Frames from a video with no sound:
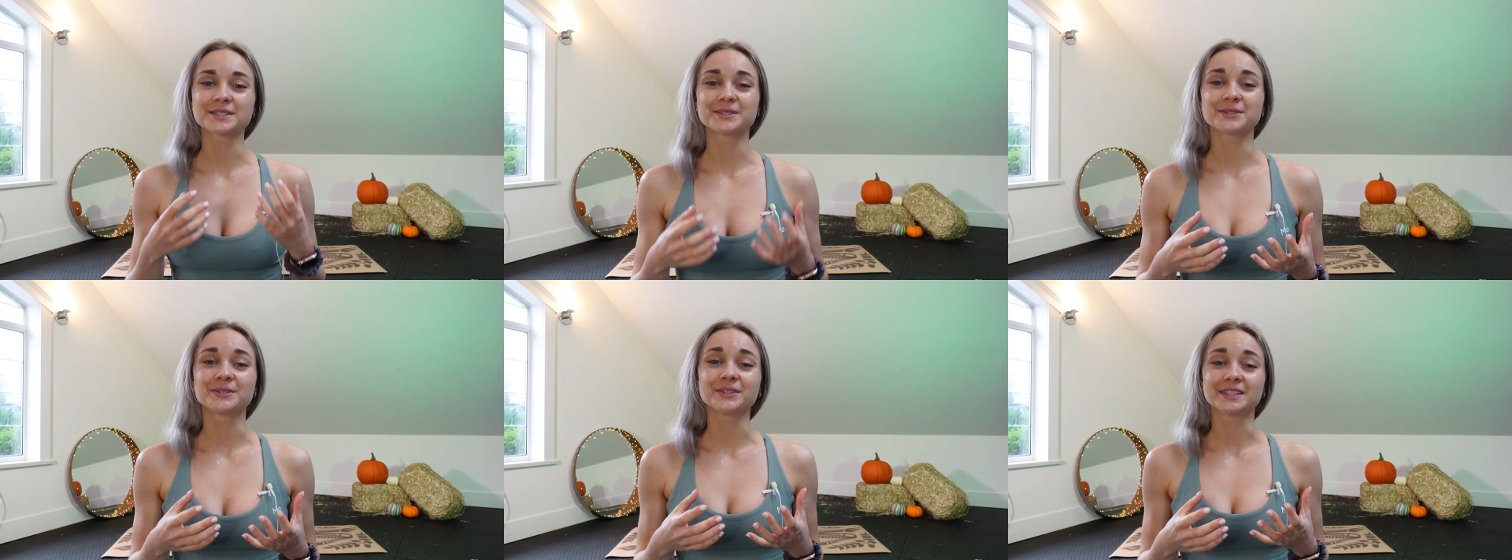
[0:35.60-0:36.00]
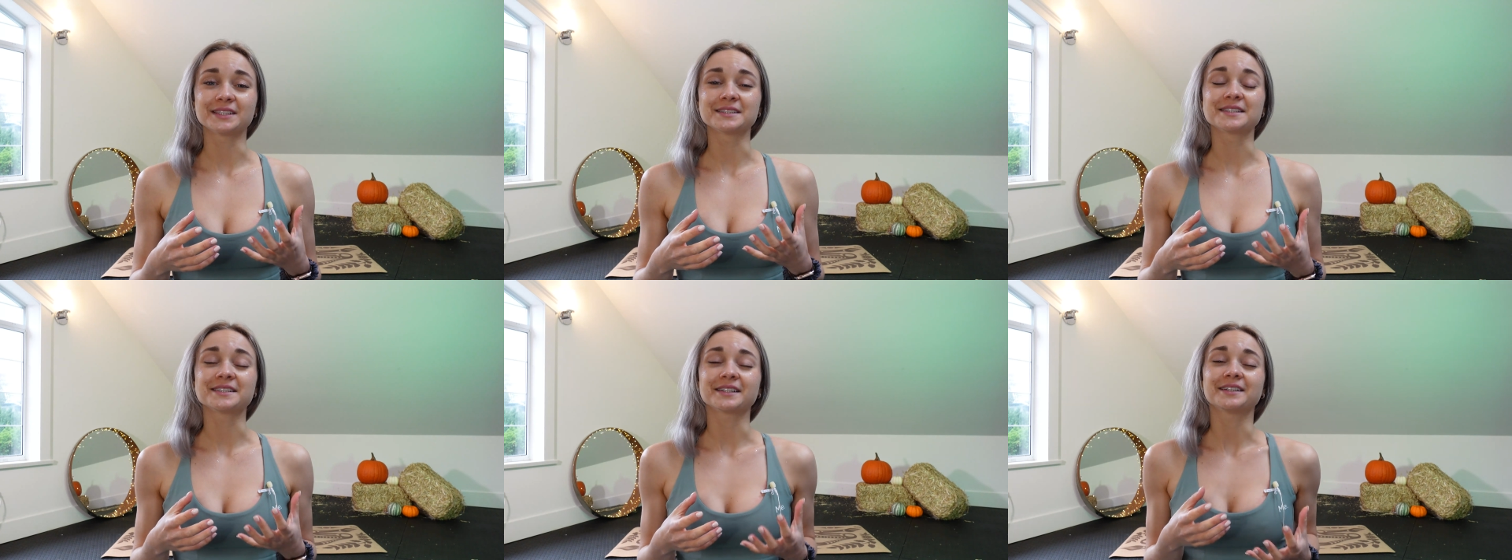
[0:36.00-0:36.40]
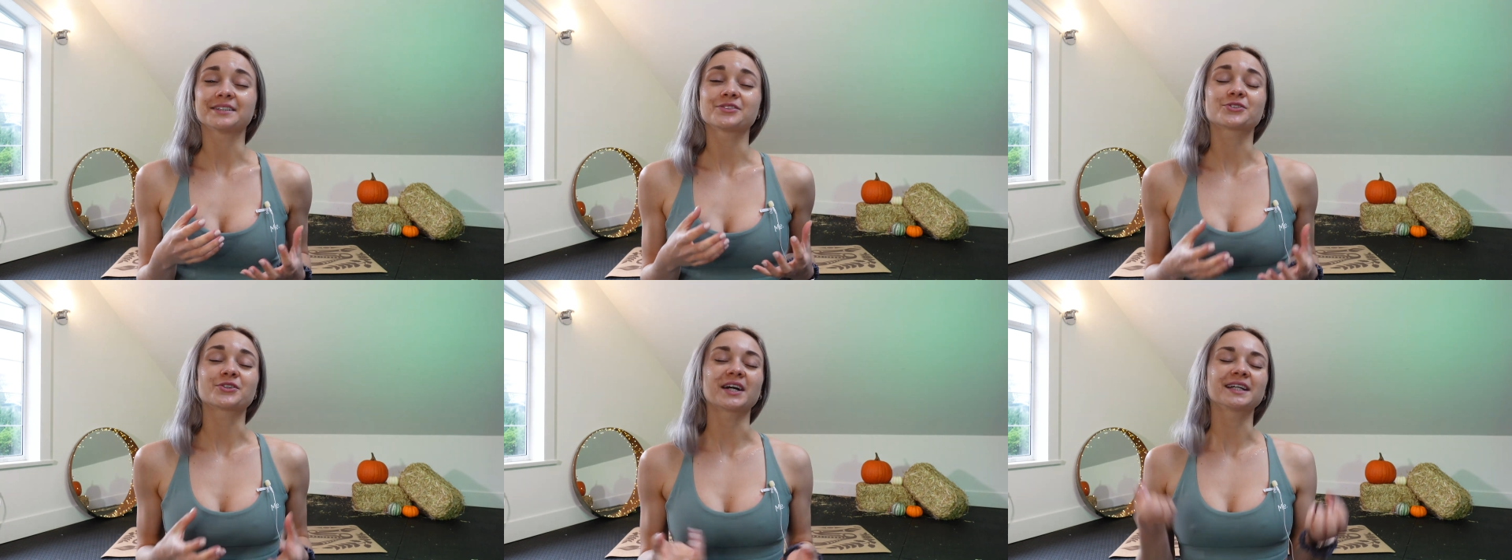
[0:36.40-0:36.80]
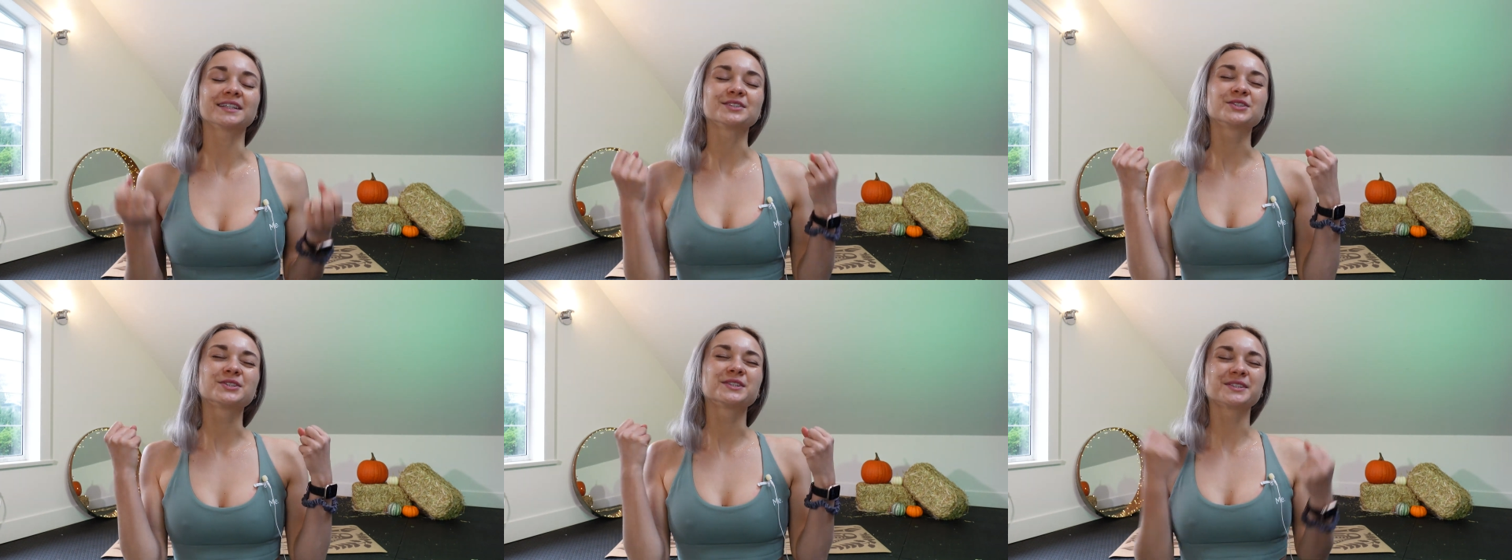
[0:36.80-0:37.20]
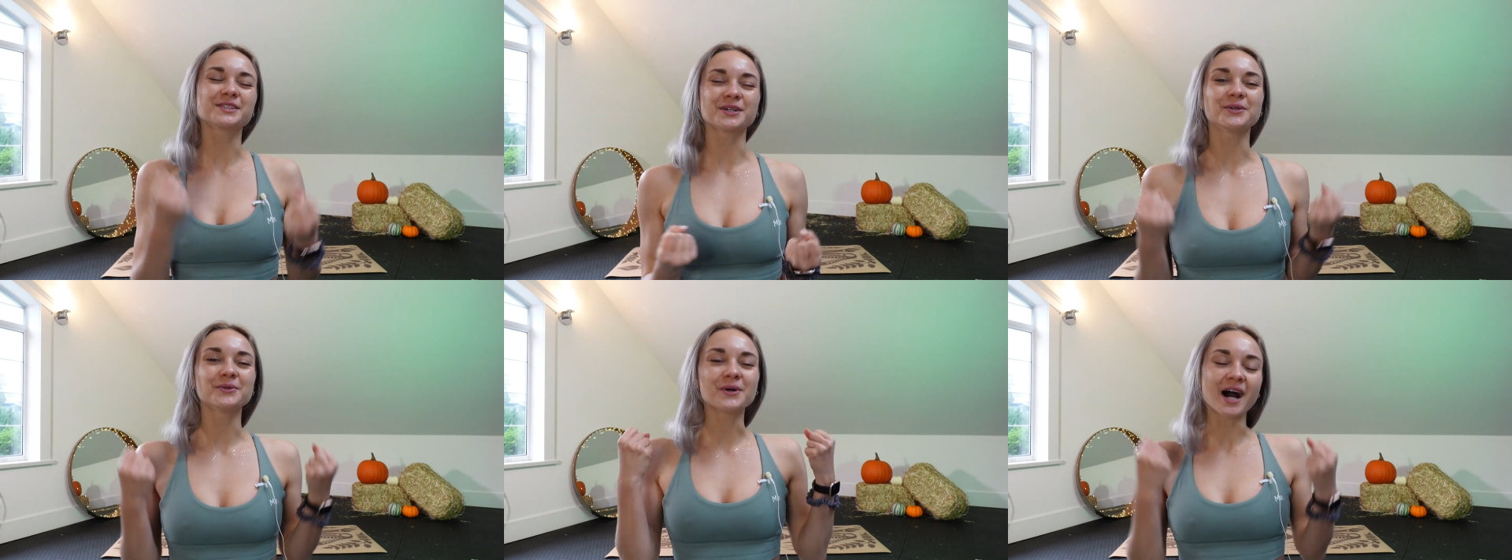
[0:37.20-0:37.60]
students are trying
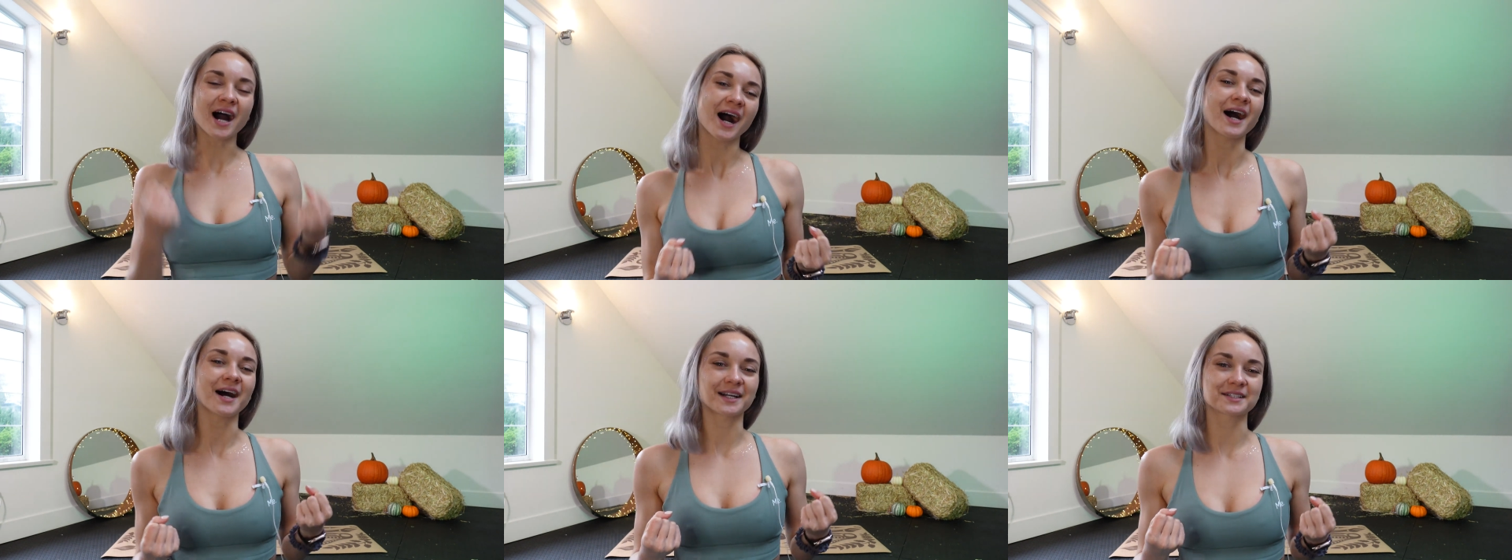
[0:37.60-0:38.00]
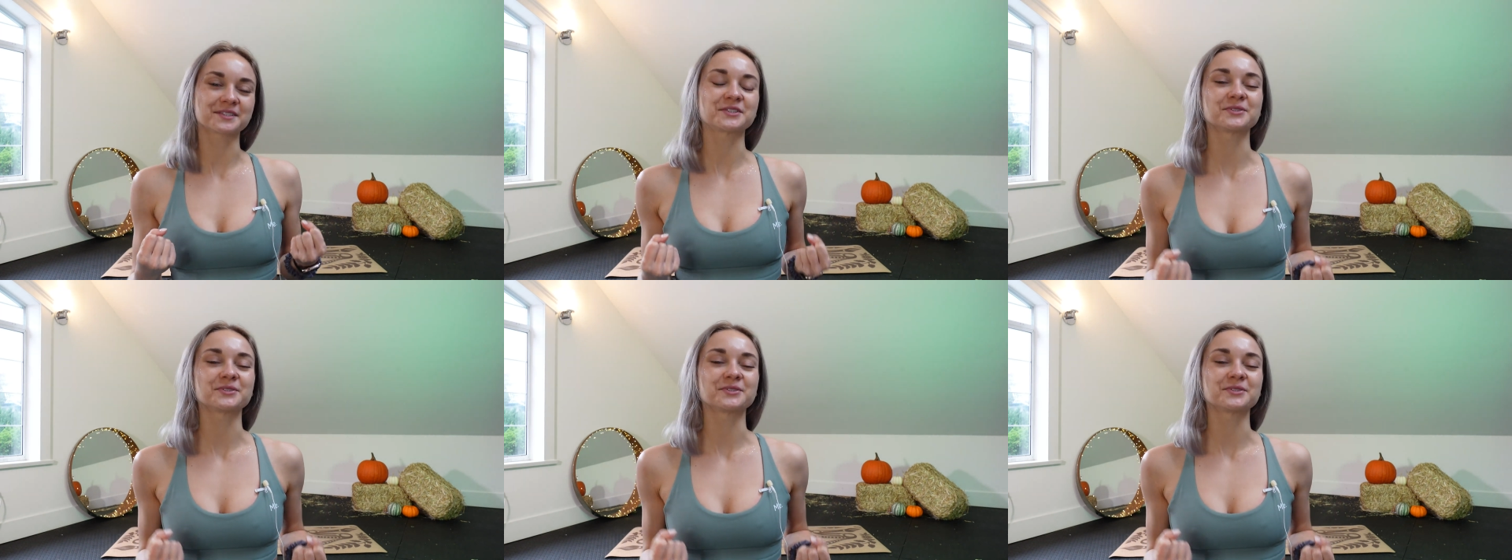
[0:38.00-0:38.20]
so hard